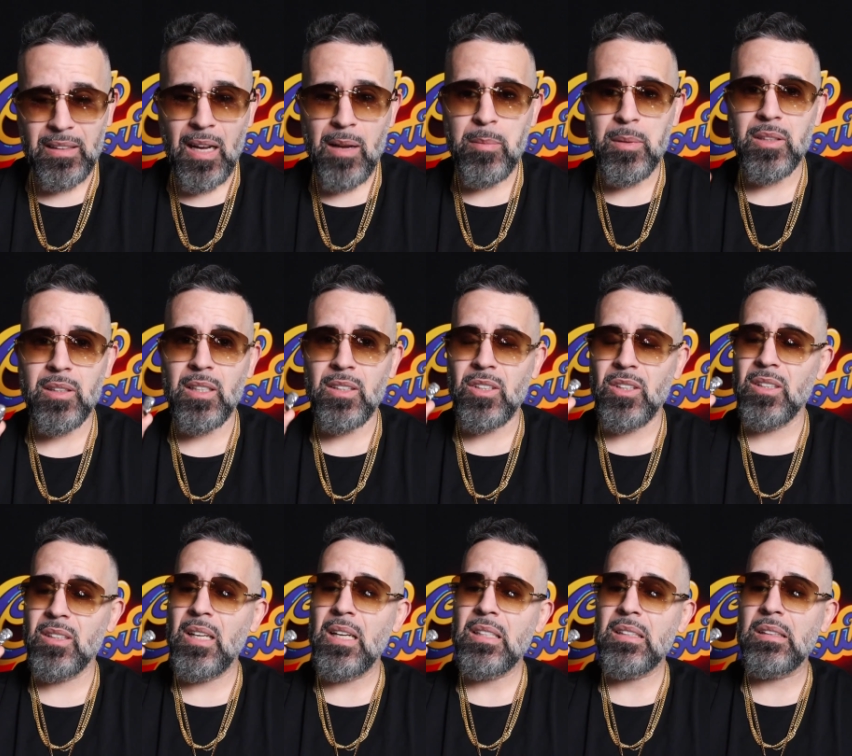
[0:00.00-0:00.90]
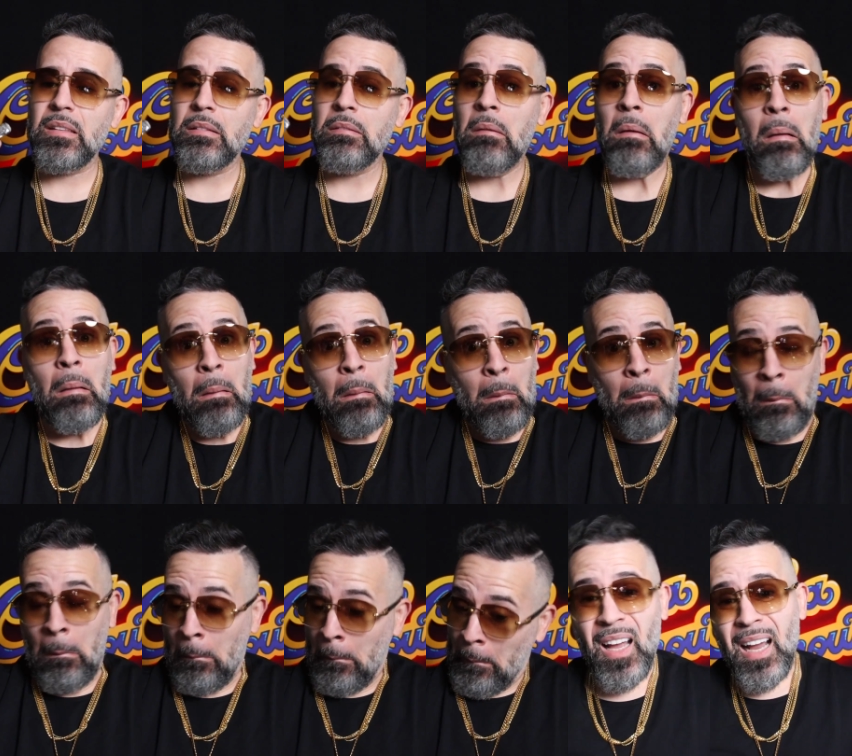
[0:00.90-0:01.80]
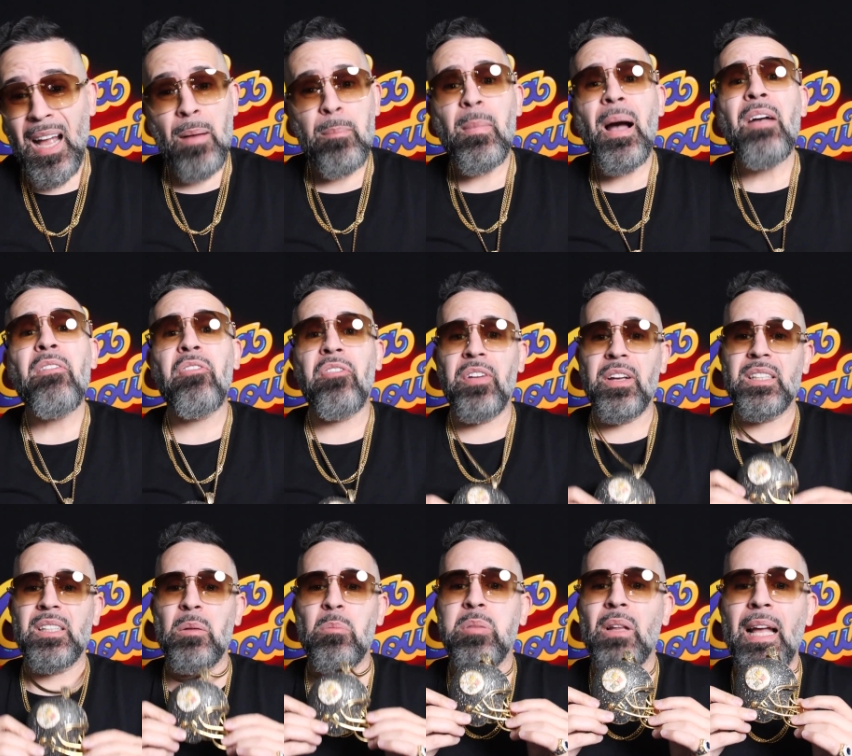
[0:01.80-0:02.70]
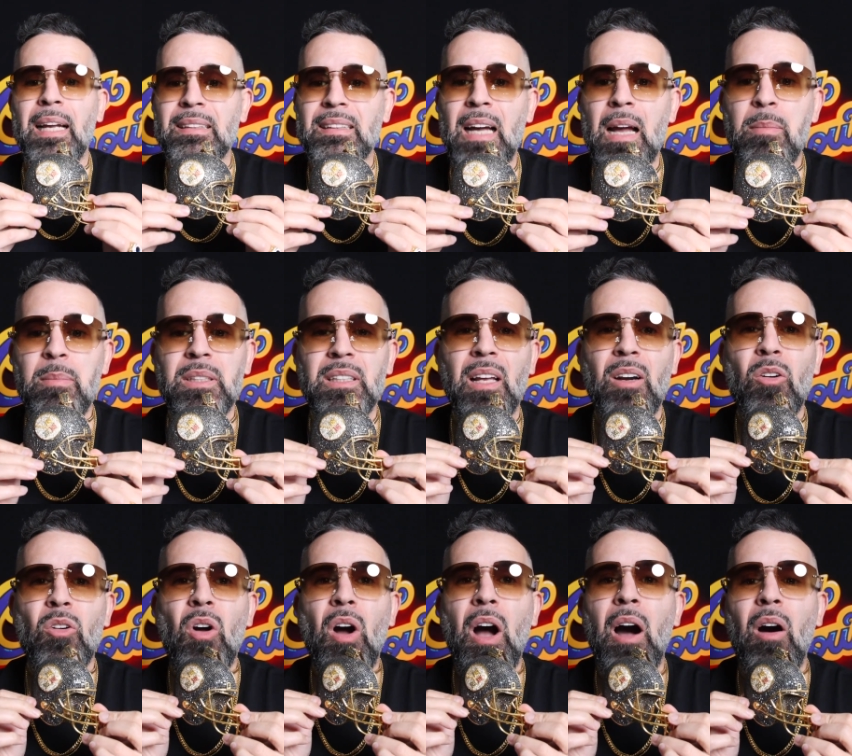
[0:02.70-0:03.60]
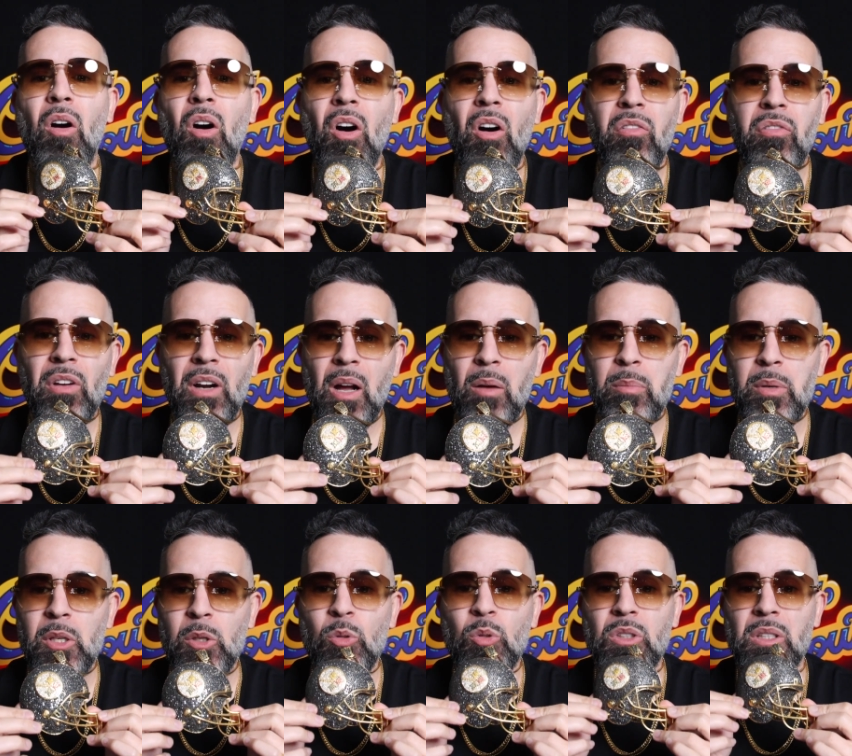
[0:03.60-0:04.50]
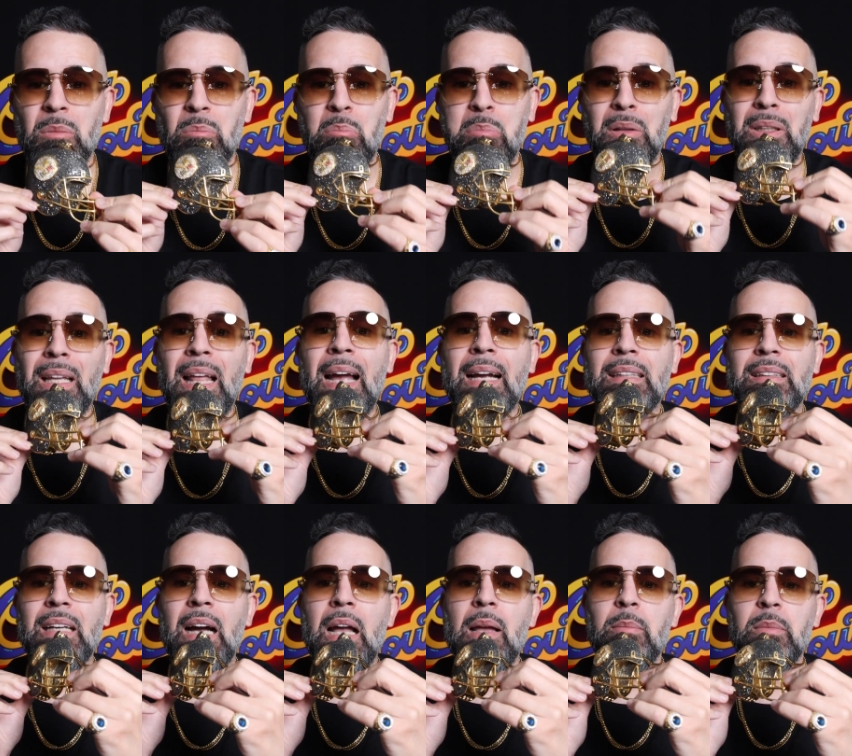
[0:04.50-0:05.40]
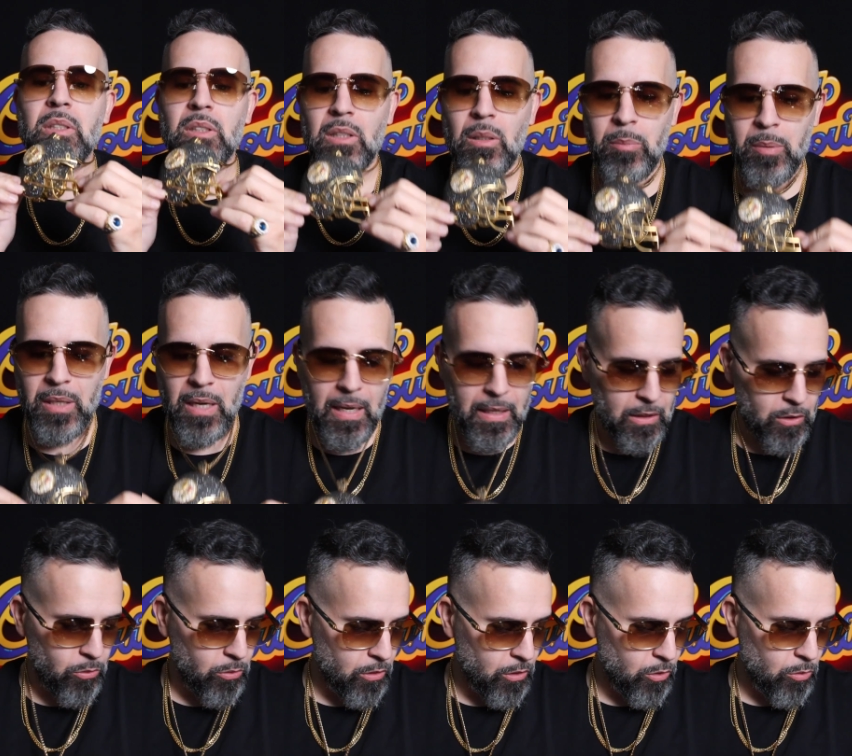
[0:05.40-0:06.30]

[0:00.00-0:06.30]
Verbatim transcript: diamonds I just tested. I got my fix of black diamonds. I don't know how often I'll be using black diamonds, to be honest with